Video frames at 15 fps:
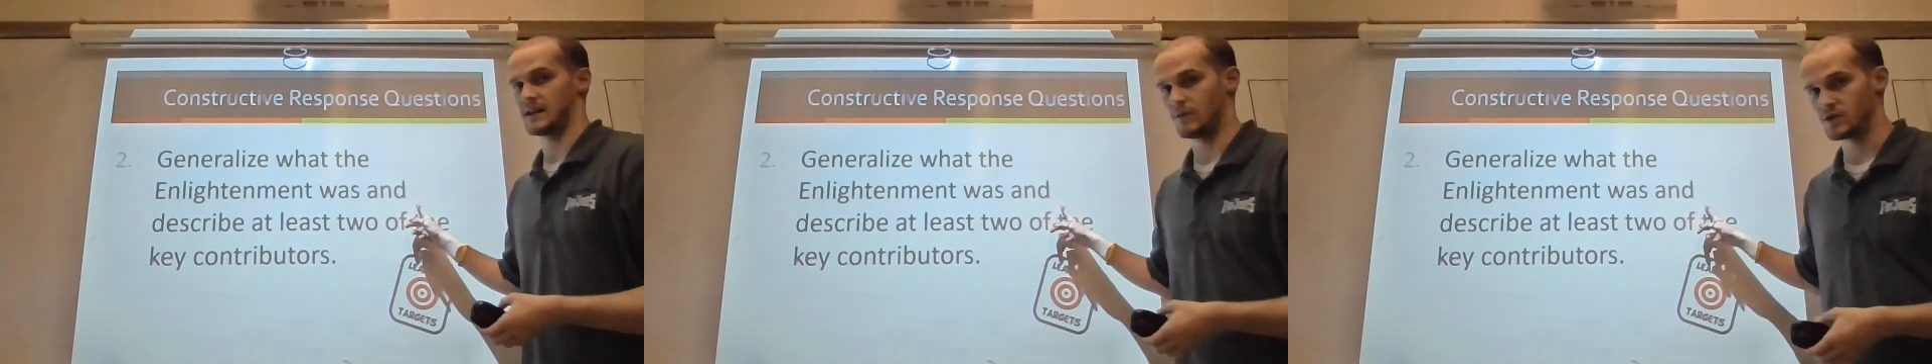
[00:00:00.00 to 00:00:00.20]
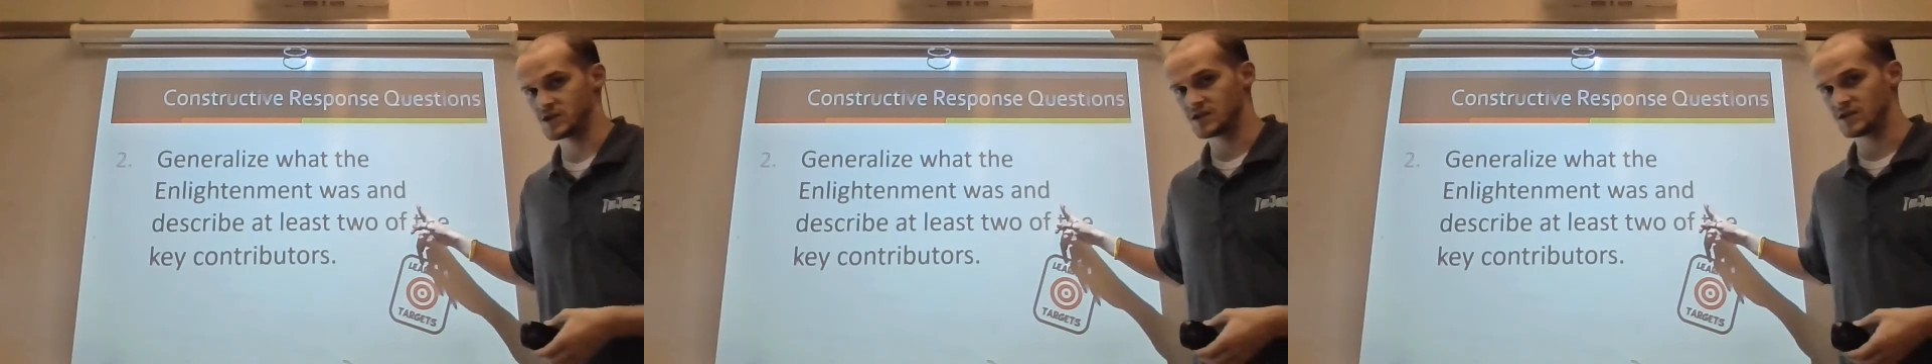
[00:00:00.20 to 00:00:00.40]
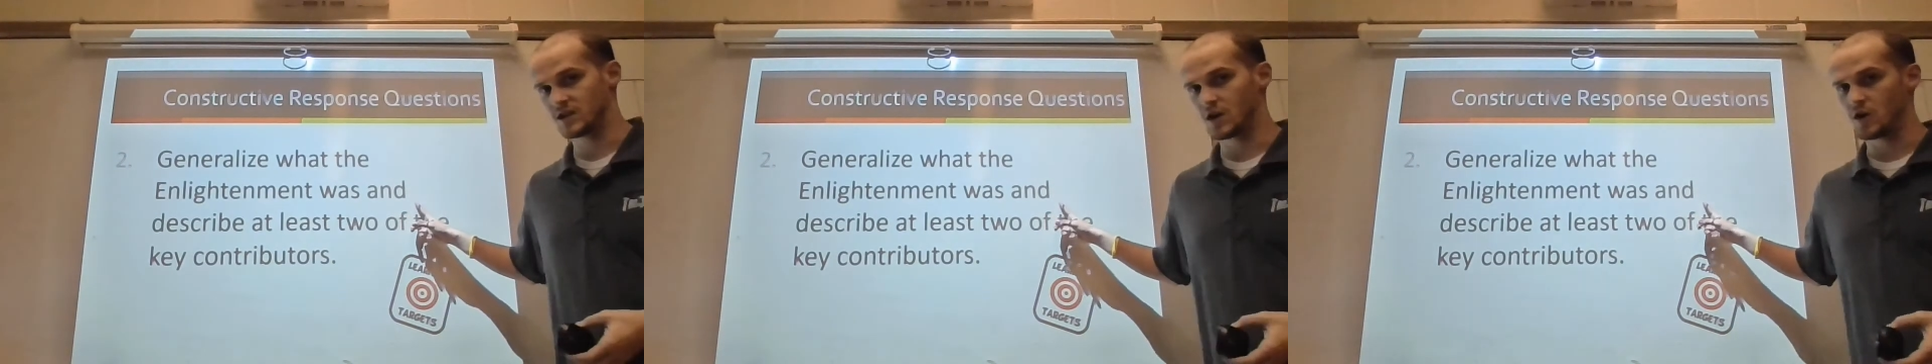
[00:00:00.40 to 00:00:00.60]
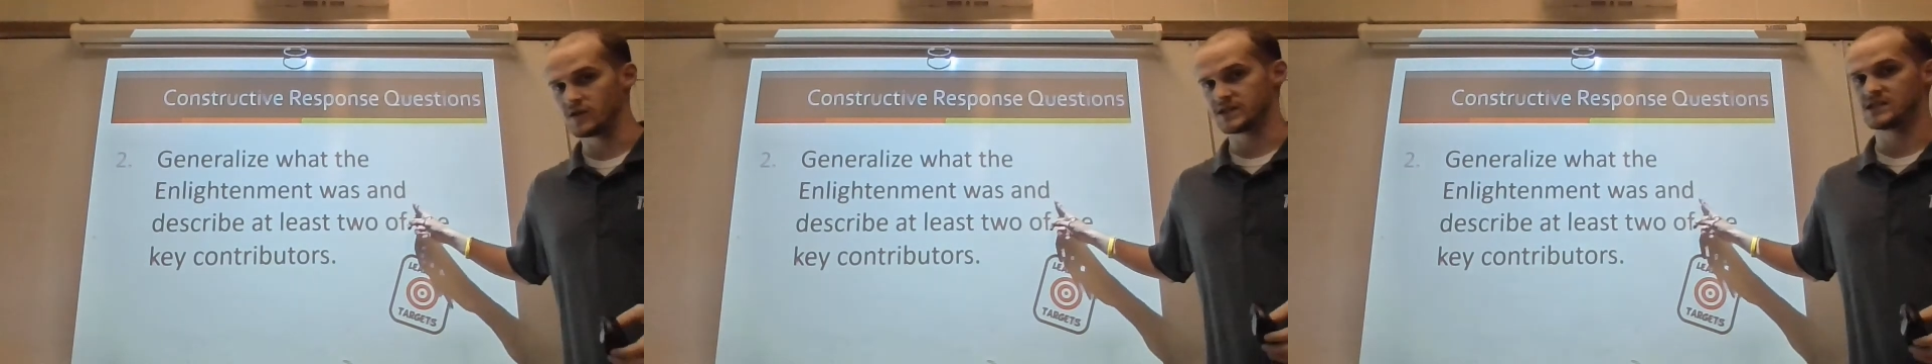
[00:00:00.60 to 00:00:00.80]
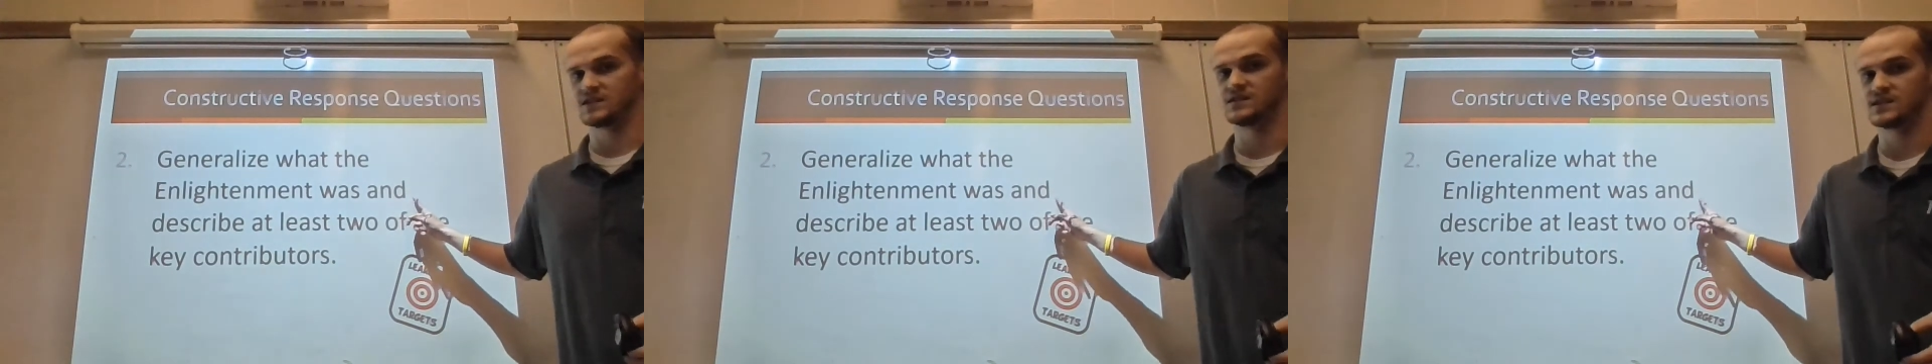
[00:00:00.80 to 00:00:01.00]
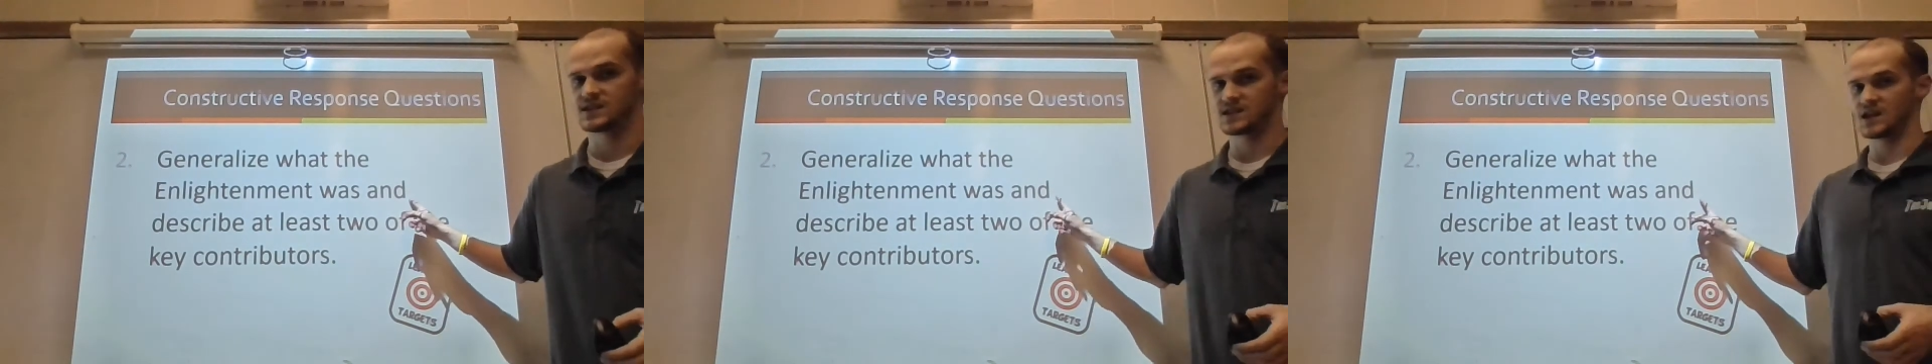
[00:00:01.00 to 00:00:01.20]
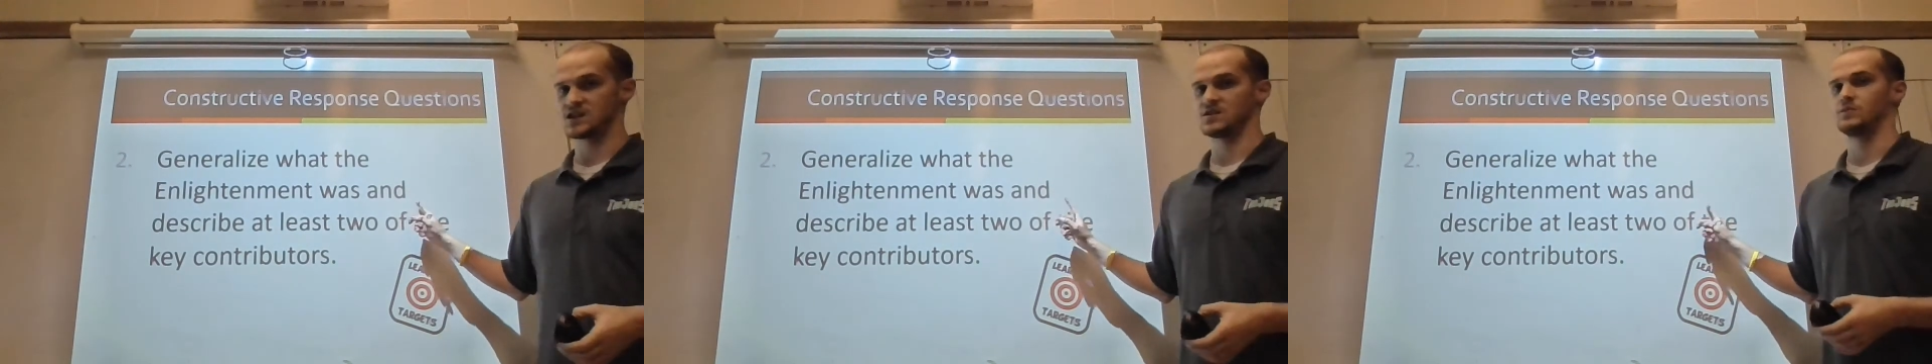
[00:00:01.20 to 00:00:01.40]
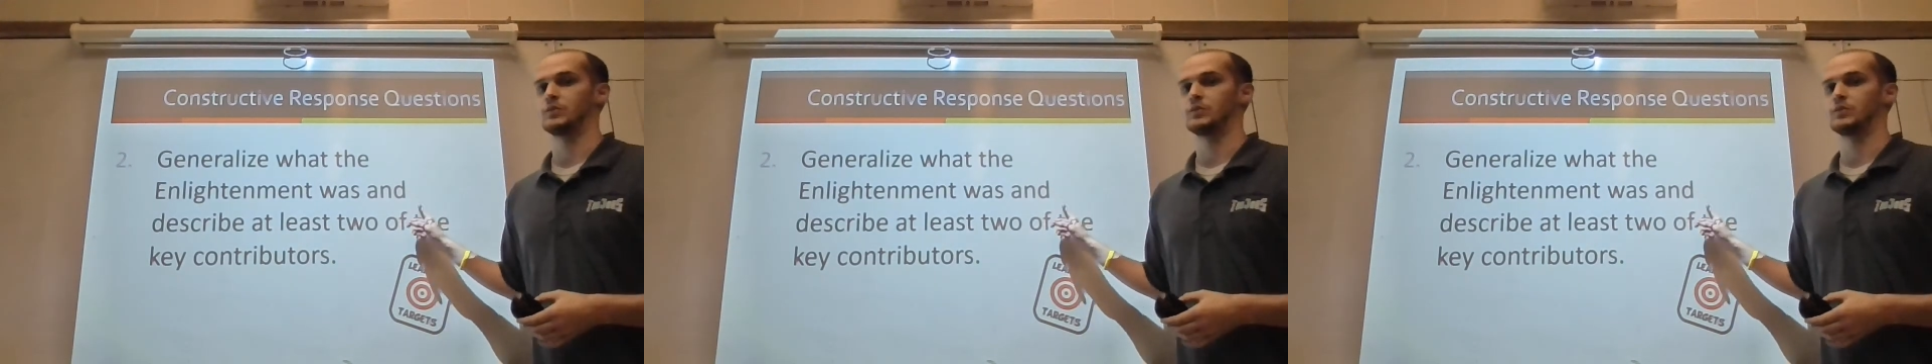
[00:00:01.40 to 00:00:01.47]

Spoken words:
I want you to go into the discussion